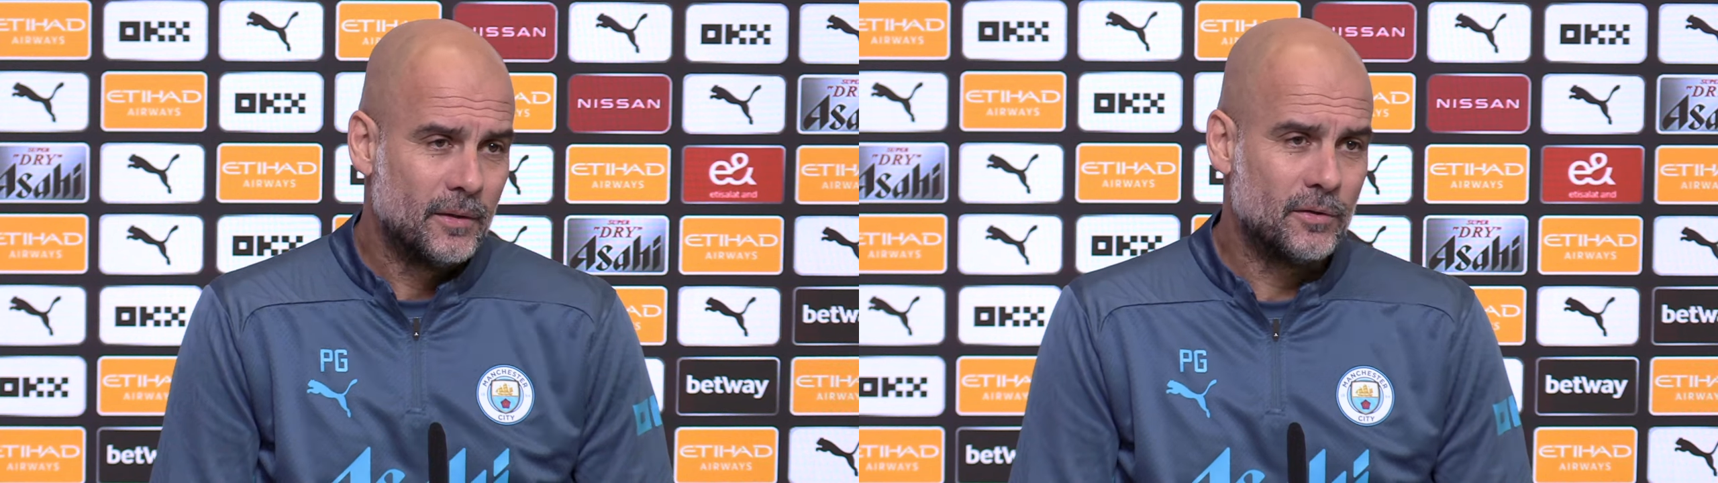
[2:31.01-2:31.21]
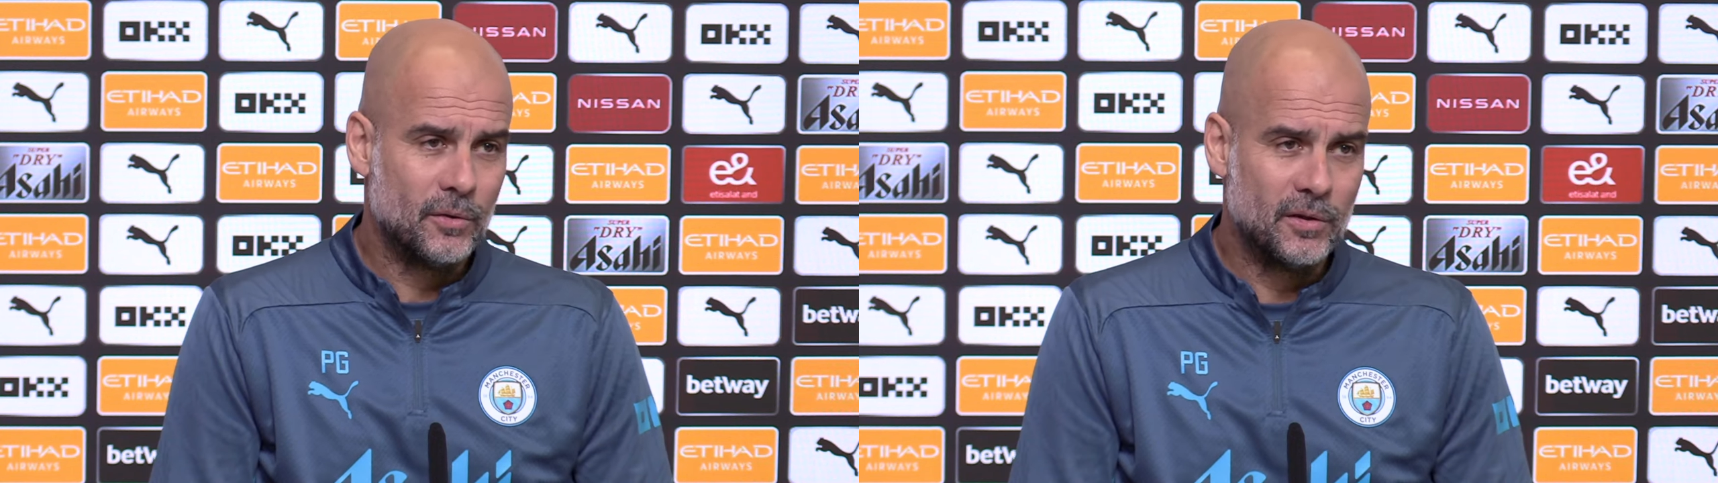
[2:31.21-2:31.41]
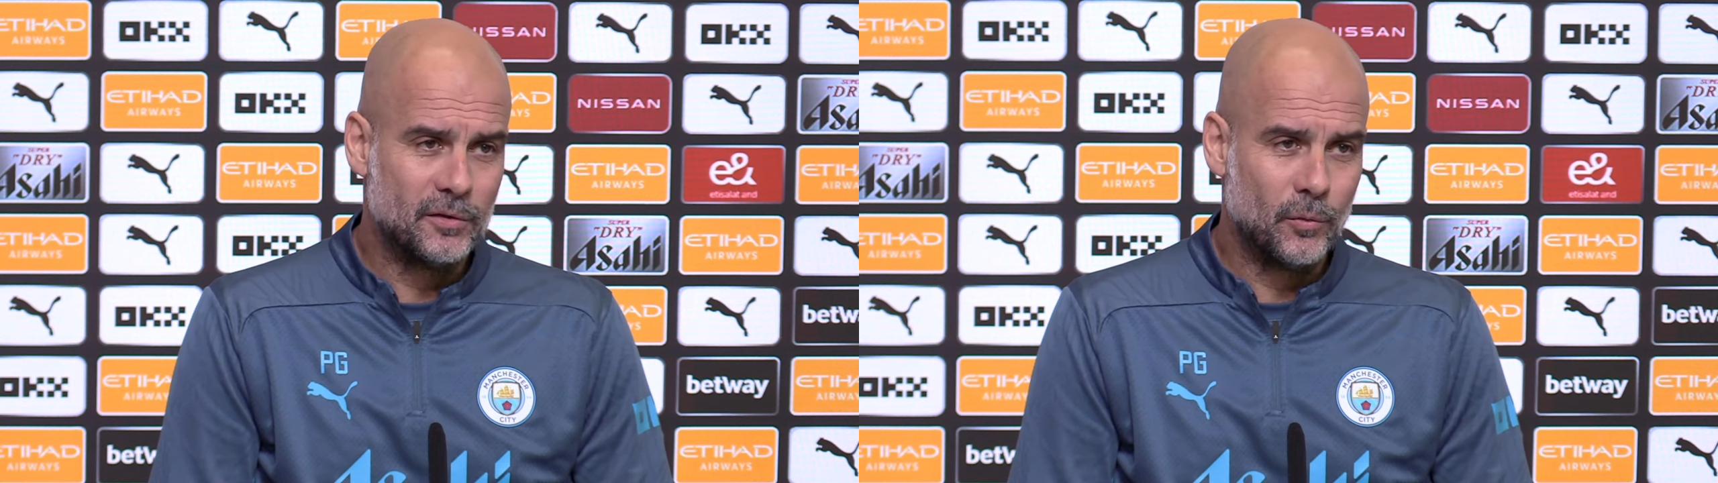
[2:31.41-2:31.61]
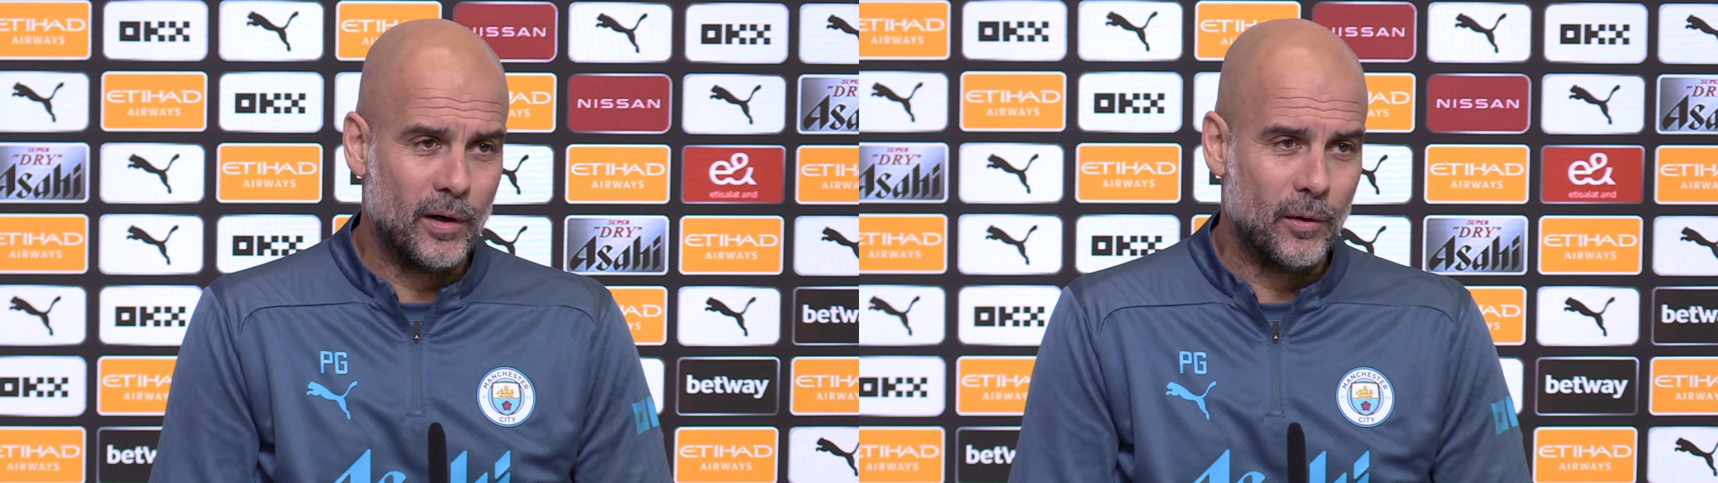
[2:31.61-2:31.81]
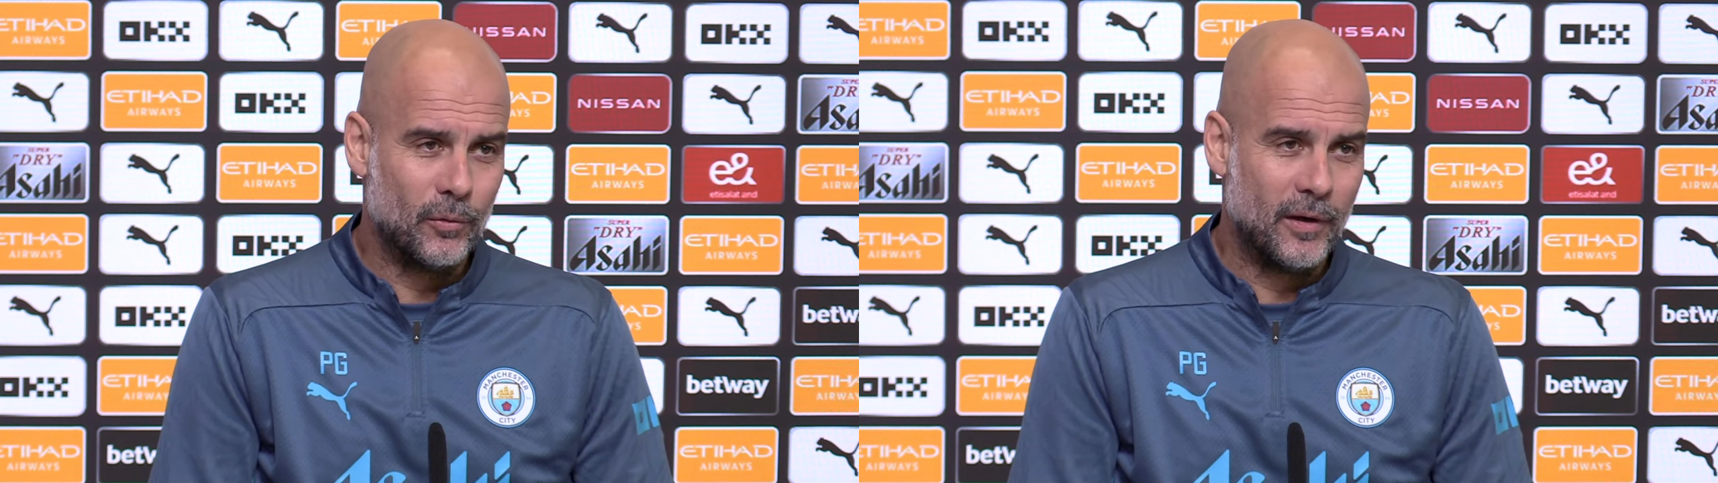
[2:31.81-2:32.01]
So this is
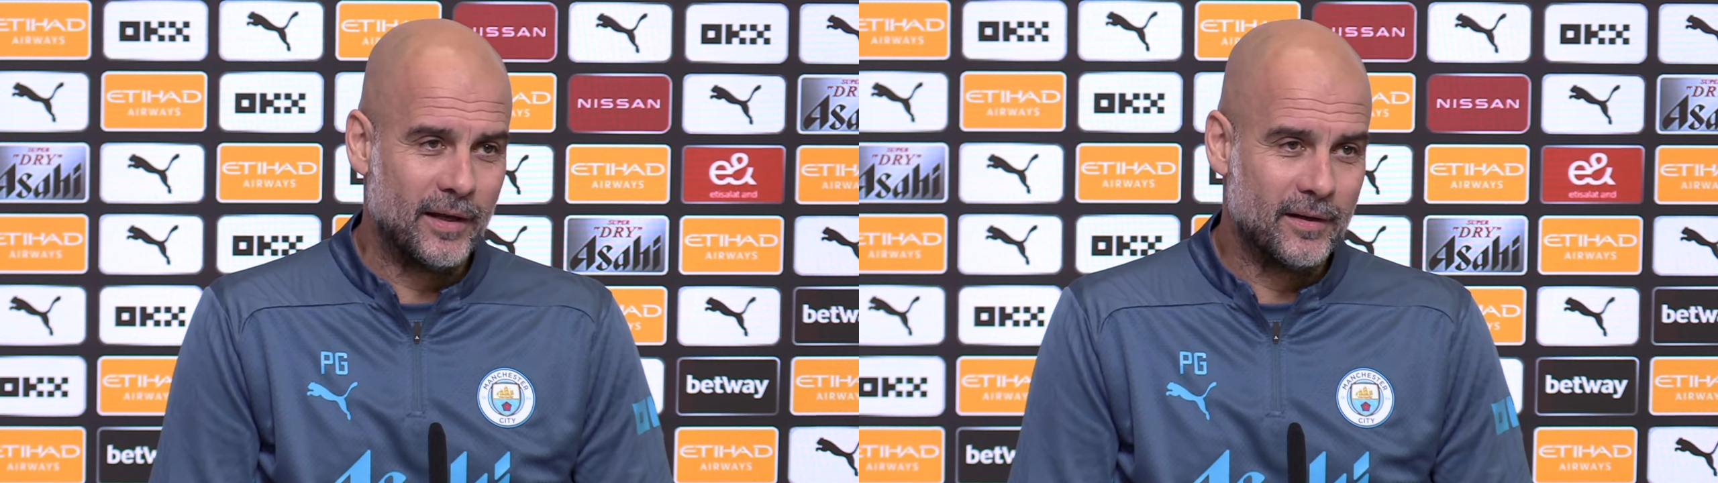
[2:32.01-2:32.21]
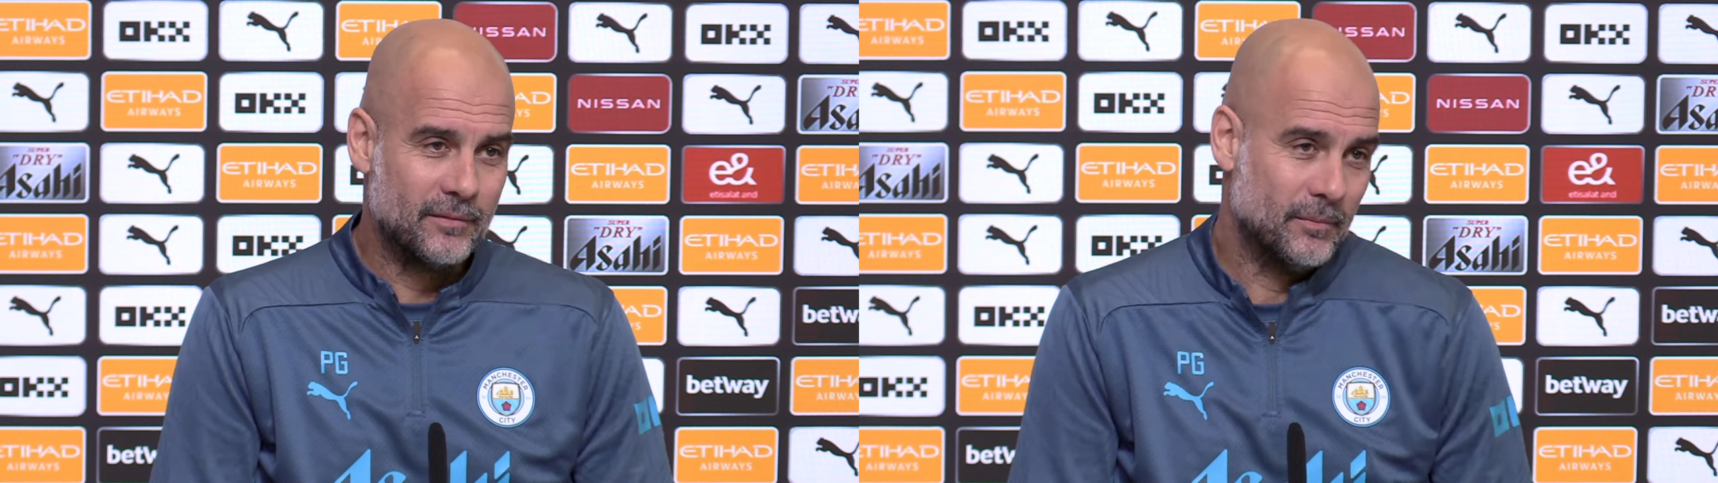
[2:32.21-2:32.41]
what I would like,